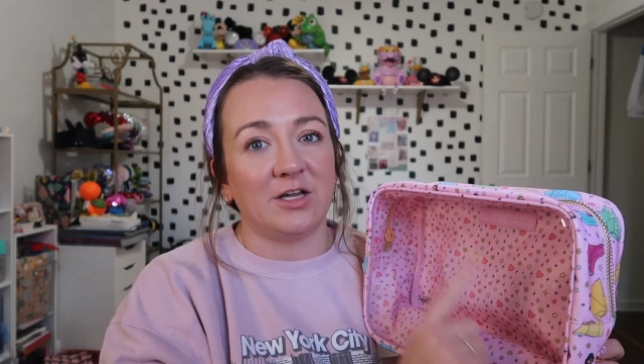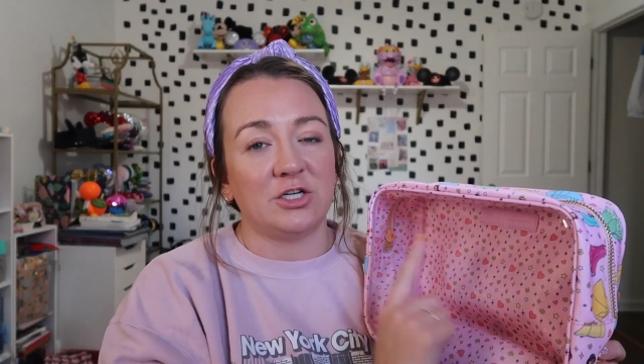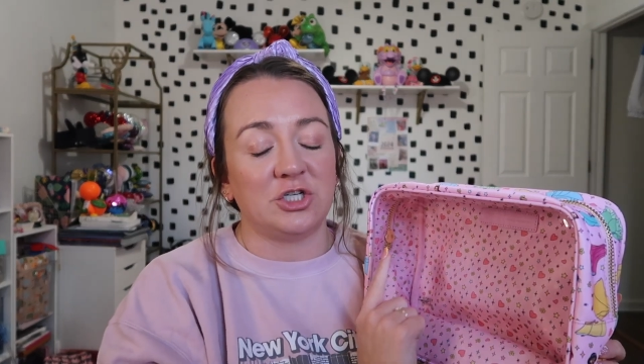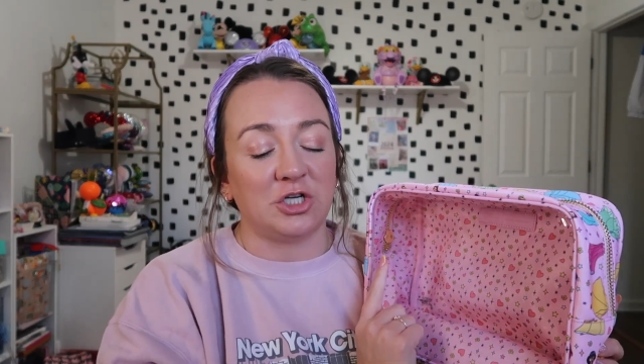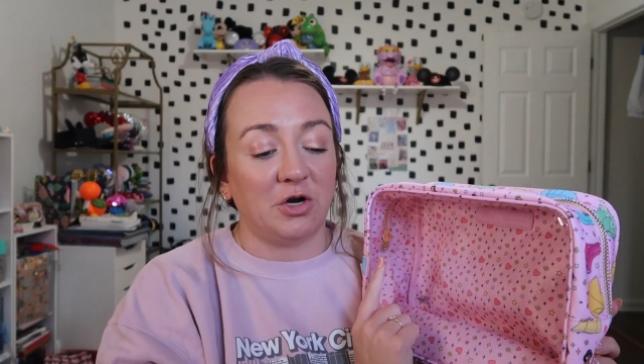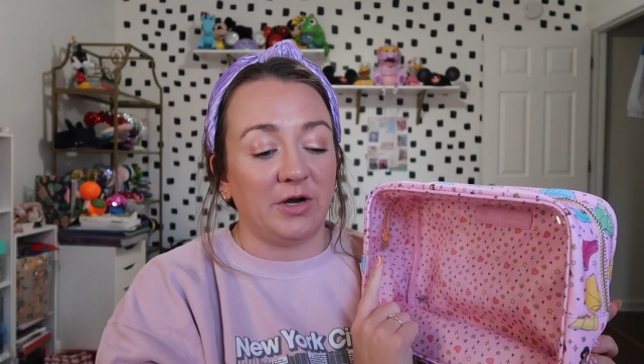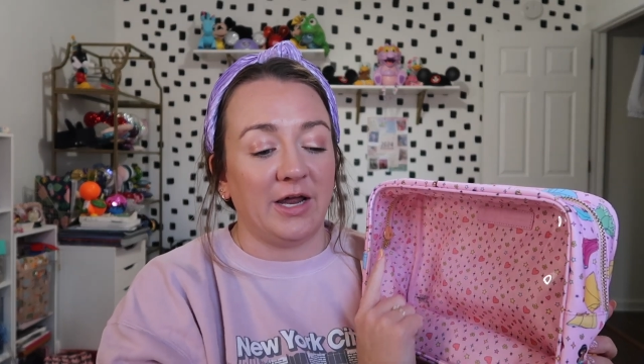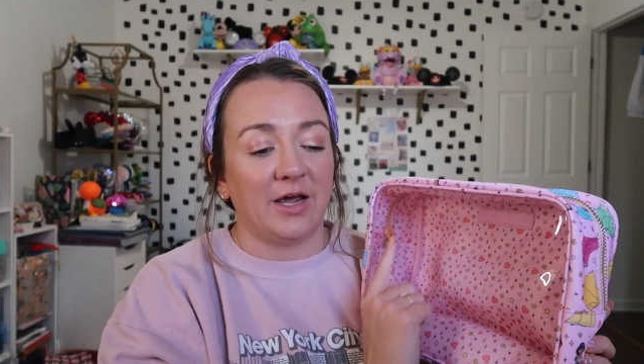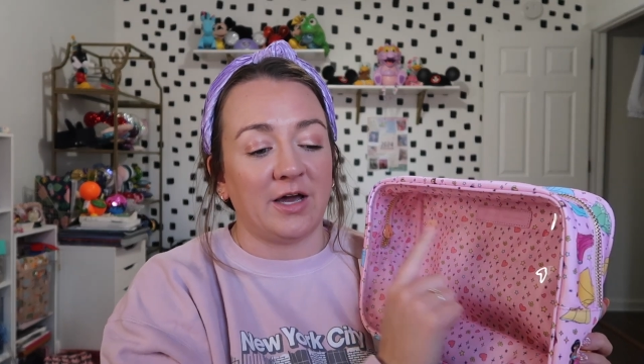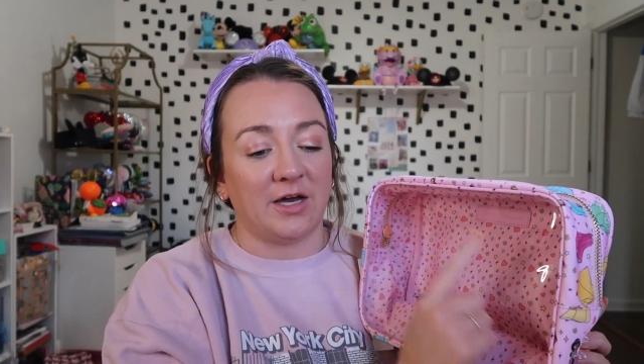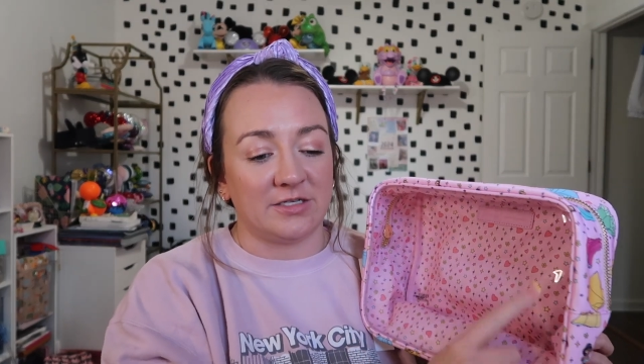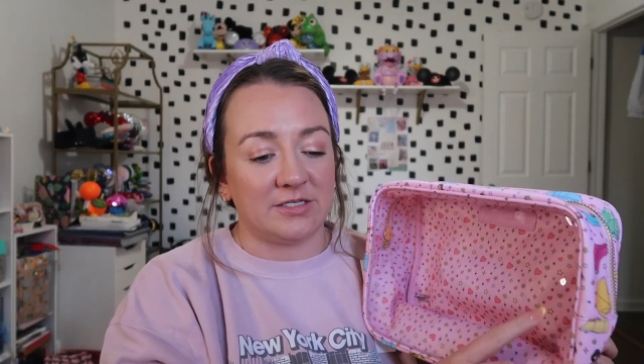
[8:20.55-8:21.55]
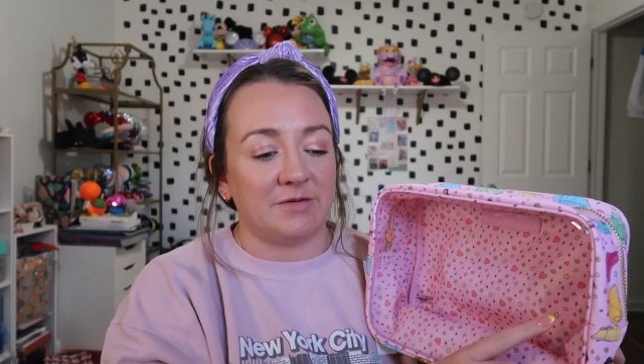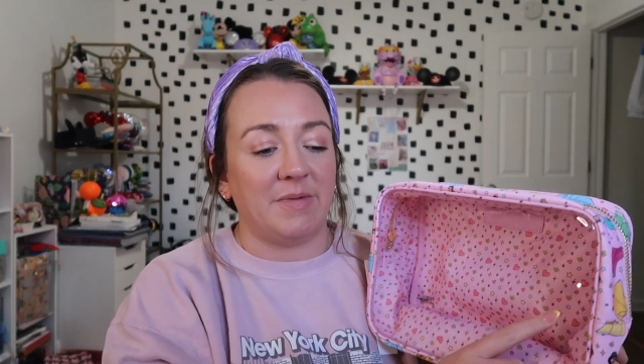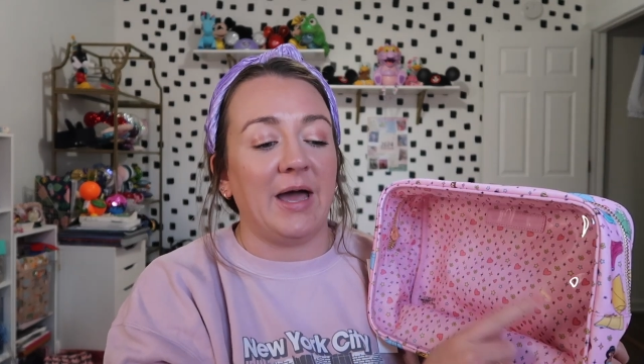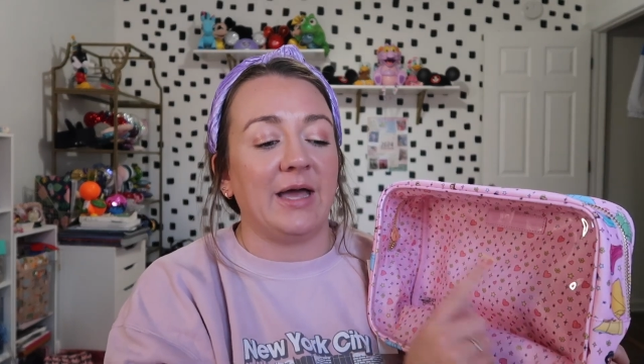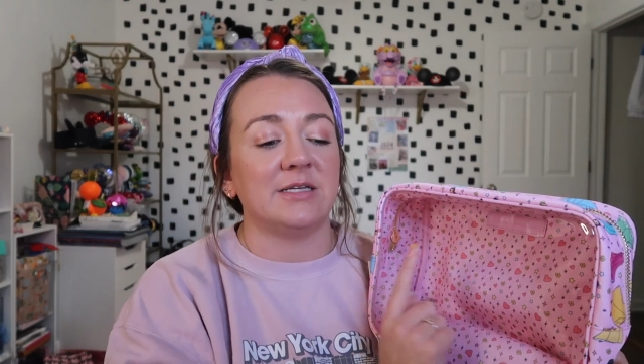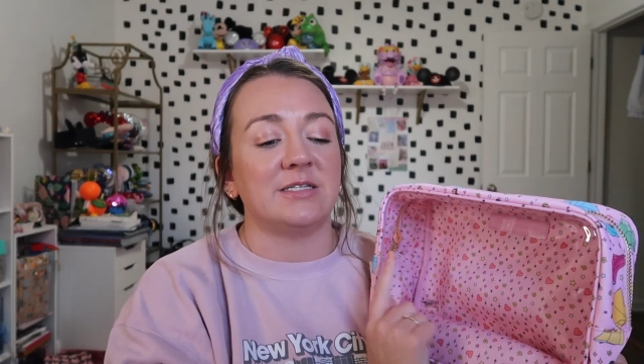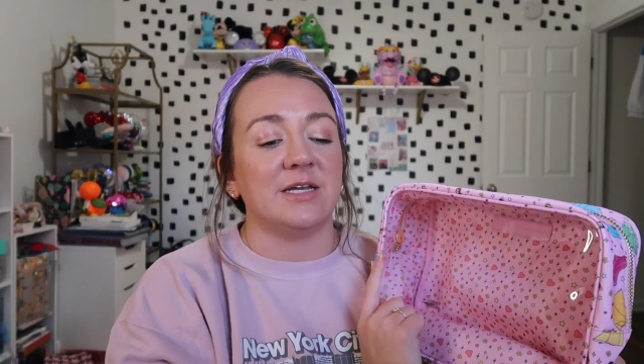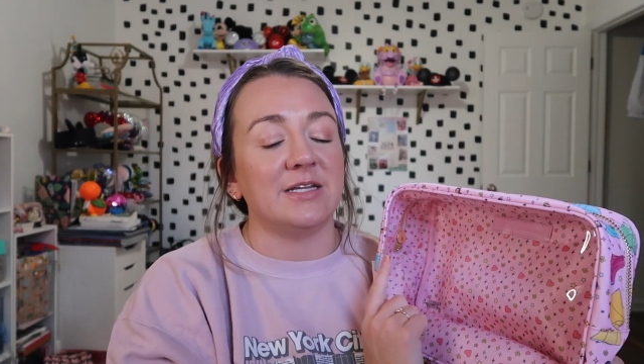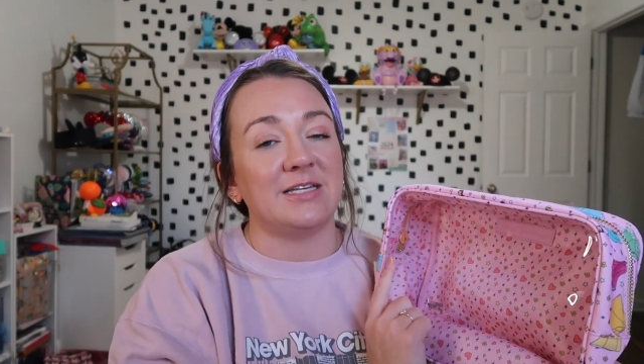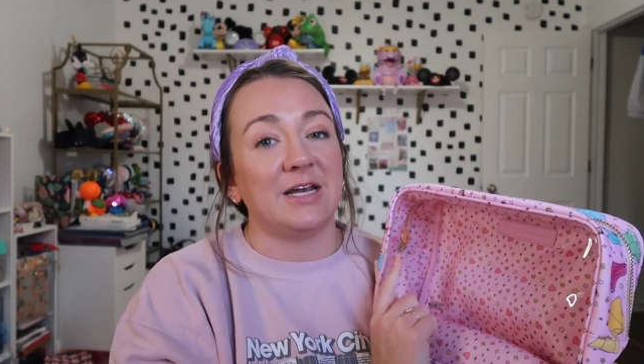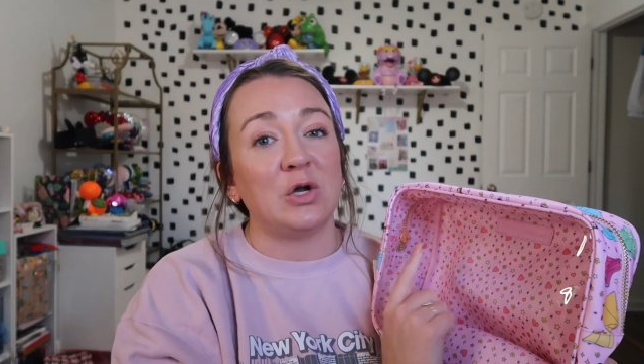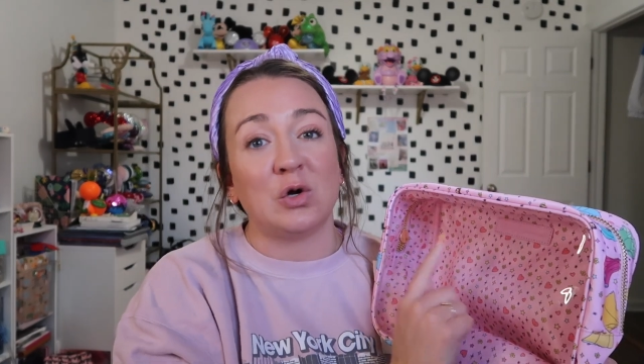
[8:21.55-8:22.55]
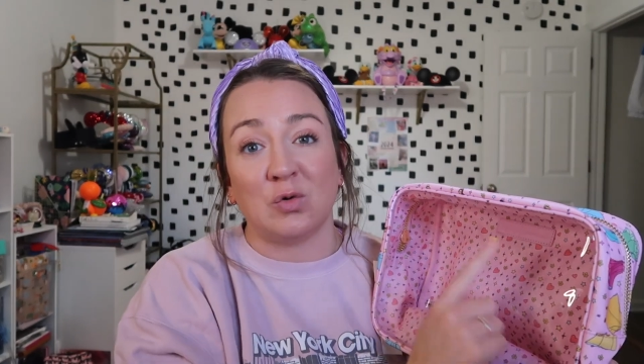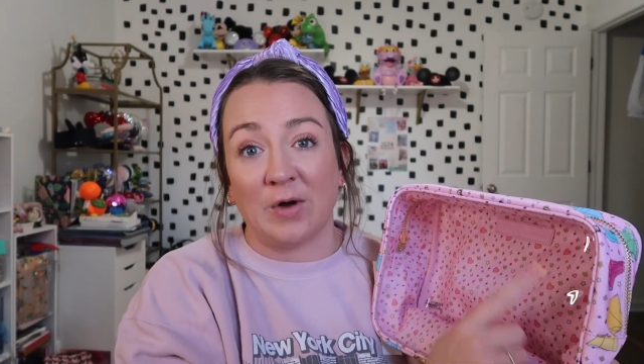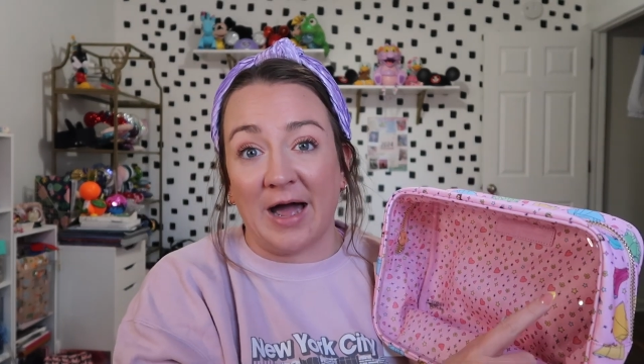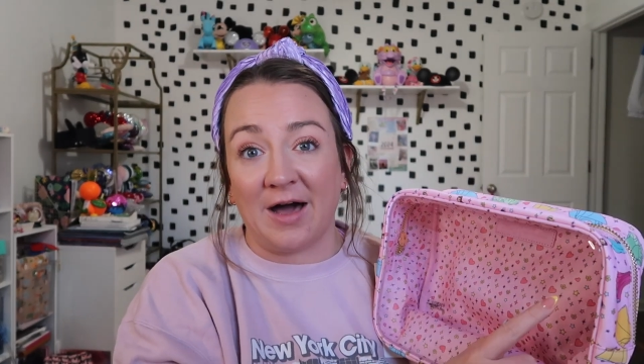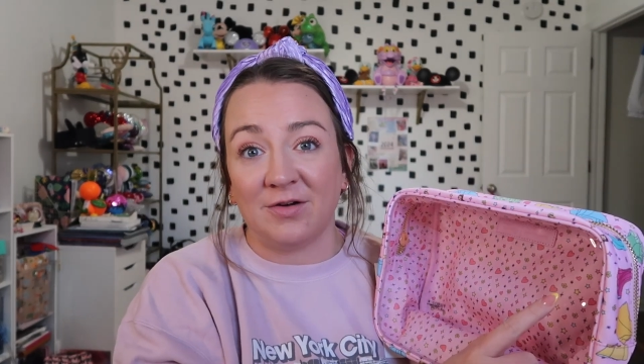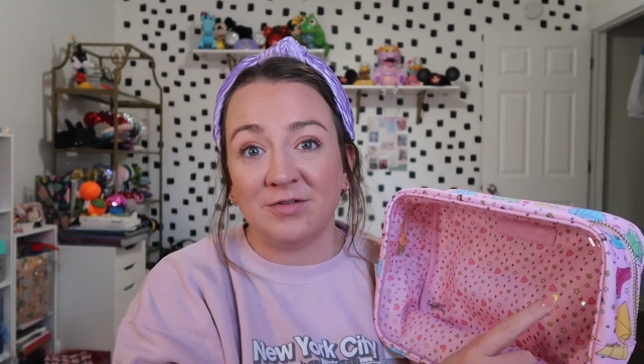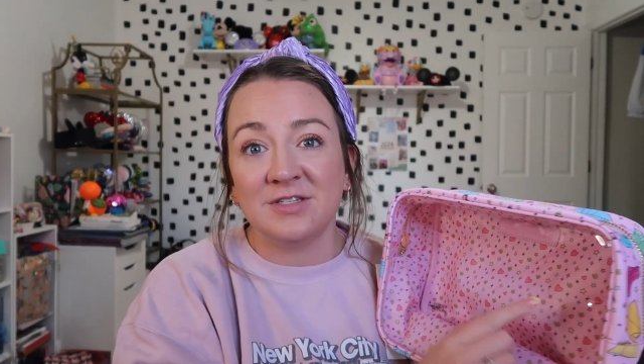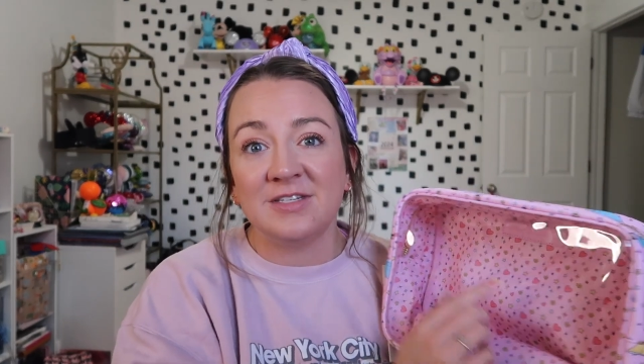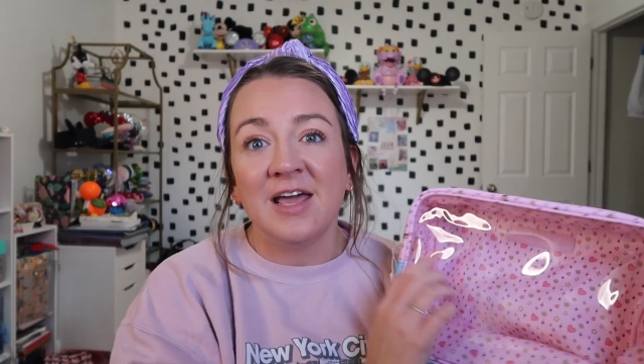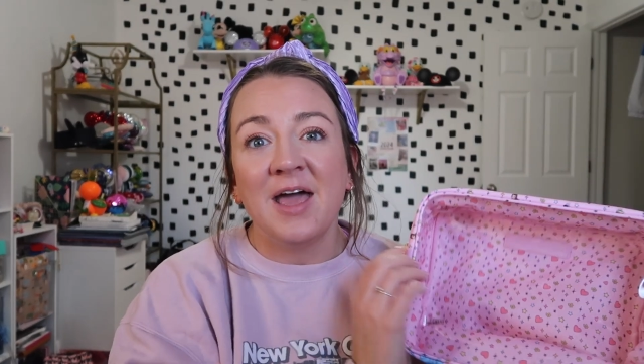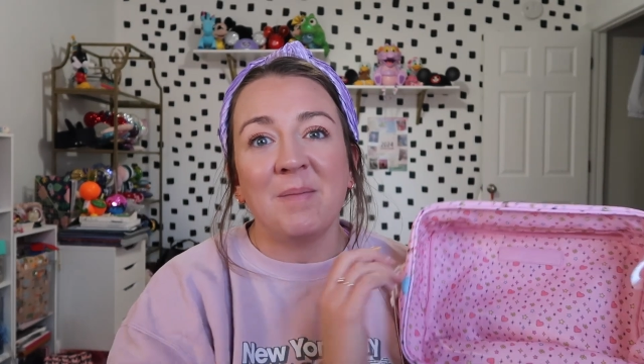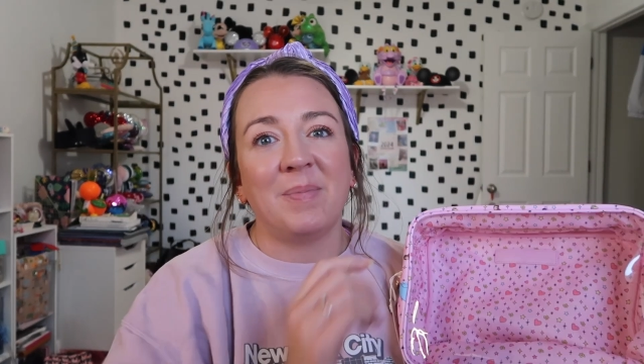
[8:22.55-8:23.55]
showed it customized, and it said crowns,